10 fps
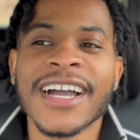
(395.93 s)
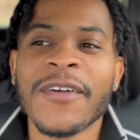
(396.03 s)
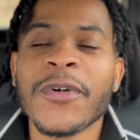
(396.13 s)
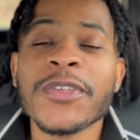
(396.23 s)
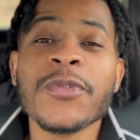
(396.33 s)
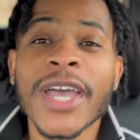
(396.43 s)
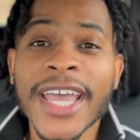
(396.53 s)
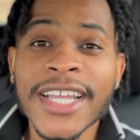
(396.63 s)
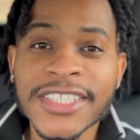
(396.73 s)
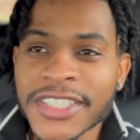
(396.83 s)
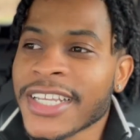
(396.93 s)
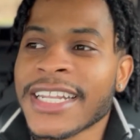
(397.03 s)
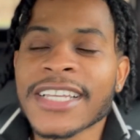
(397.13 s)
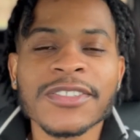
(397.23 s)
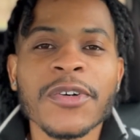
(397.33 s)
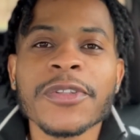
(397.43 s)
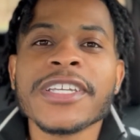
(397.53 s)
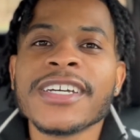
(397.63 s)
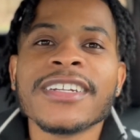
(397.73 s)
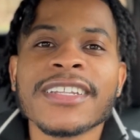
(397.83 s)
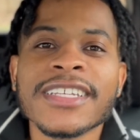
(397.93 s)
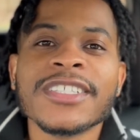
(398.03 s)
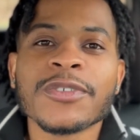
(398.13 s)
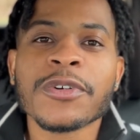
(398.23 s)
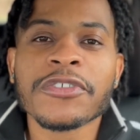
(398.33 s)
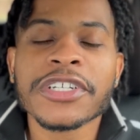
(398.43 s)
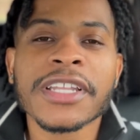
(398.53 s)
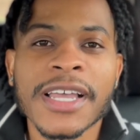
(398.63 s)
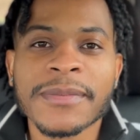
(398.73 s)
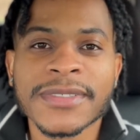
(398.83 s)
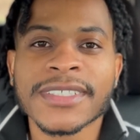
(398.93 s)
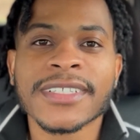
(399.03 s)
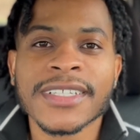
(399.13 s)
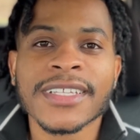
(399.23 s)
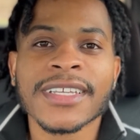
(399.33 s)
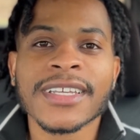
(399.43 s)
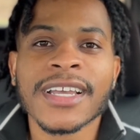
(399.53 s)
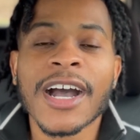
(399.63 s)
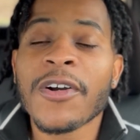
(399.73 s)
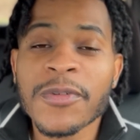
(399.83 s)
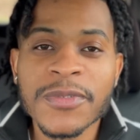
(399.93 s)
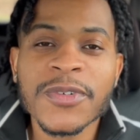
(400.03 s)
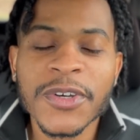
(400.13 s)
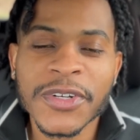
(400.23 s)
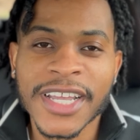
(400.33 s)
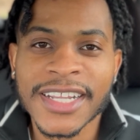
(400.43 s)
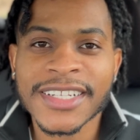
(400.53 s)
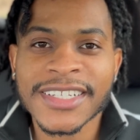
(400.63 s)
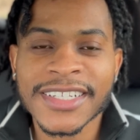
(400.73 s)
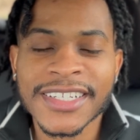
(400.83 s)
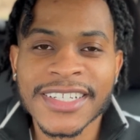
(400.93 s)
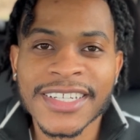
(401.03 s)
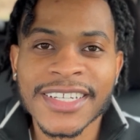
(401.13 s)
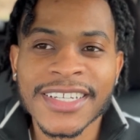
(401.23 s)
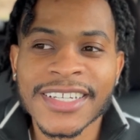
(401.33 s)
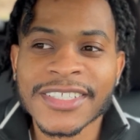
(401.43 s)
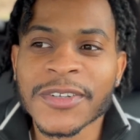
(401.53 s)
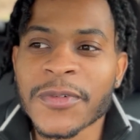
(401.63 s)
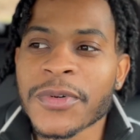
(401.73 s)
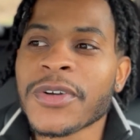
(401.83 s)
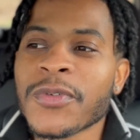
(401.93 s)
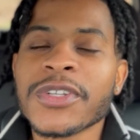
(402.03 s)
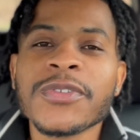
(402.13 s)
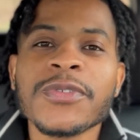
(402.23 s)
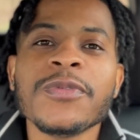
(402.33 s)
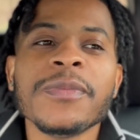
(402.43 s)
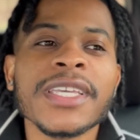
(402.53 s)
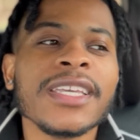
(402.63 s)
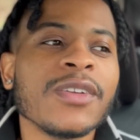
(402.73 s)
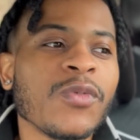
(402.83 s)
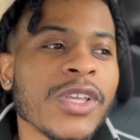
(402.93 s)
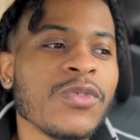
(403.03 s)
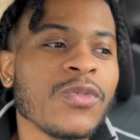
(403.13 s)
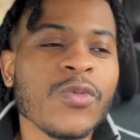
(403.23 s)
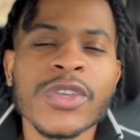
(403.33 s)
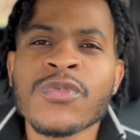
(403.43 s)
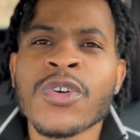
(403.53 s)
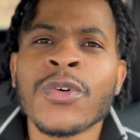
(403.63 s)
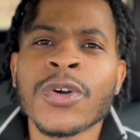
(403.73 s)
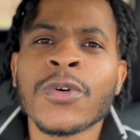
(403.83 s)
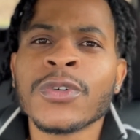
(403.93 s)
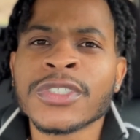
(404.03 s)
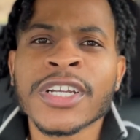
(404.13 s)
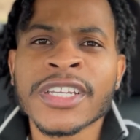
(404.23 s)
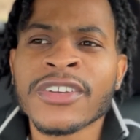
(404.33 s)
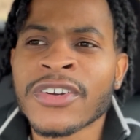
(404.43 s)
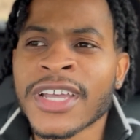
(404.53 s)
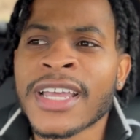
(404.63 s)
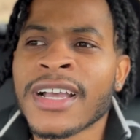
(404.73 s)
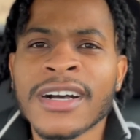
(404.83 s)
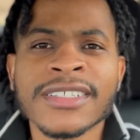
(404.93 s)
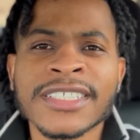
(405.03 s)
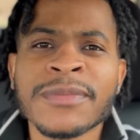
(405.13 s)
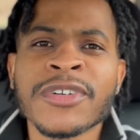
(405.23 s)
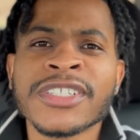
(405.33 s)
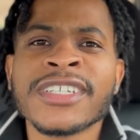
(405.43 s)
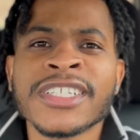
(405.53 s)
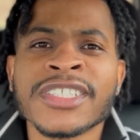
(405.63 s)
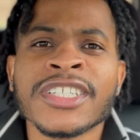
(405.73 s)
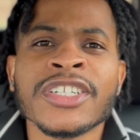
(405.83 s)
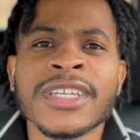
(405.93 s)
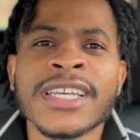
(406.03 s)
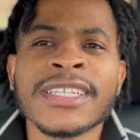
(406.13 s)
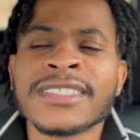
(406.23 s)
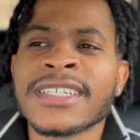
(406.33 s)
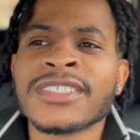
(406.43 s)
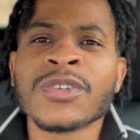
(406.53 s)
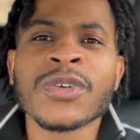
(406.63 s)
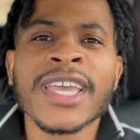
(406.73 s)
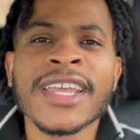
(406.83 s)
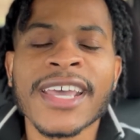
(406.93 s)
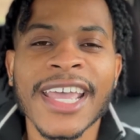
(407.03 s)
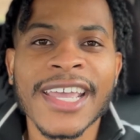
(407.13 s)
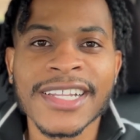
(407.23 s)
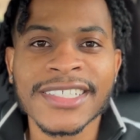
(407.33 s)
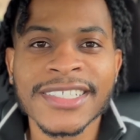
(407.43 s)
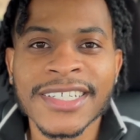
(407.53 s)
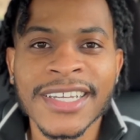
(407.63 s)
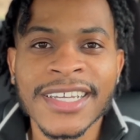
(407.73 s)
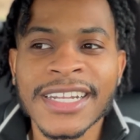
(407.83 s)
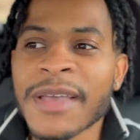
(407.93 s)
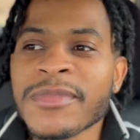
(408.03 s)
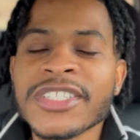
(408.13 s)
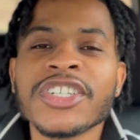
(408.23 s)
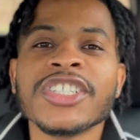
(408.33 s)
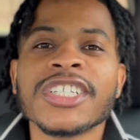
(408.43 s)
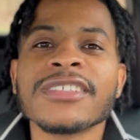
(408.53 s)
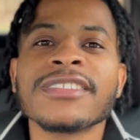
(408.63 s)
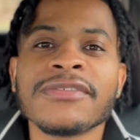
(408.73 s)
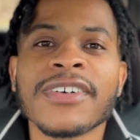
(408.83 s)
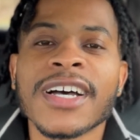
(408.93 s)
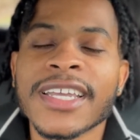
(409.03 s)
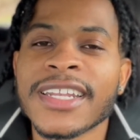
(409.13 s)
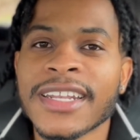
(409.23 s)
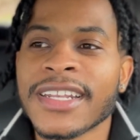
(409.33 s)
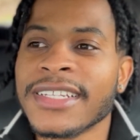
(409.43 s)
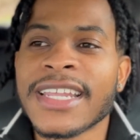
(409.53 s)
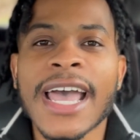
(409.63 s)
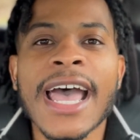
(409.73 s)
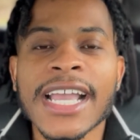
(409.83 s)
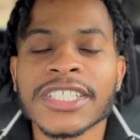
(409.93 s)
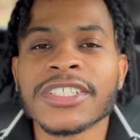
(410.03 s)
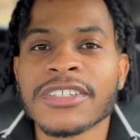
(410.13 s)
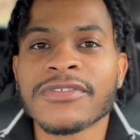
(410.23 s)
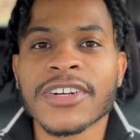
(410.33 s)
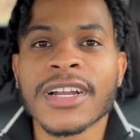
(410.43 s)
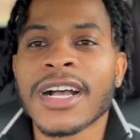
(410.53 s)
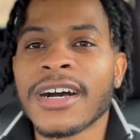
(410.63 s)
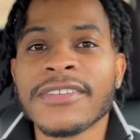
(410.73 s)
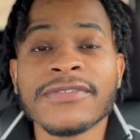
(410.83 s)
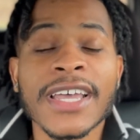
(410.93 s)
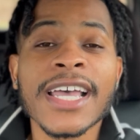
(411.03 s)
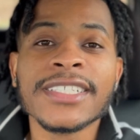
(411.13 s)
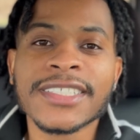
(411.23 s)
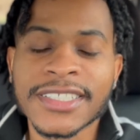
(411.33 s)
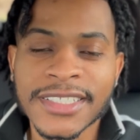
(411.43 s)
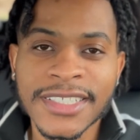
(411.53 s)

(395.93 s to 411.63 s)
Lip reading: When you edge, that's only gonna lead to a relapse. I hope you know that. So what do you mean when you go cold turkey on semen retention, it's okay to edge? That means you're justifying the action of edging.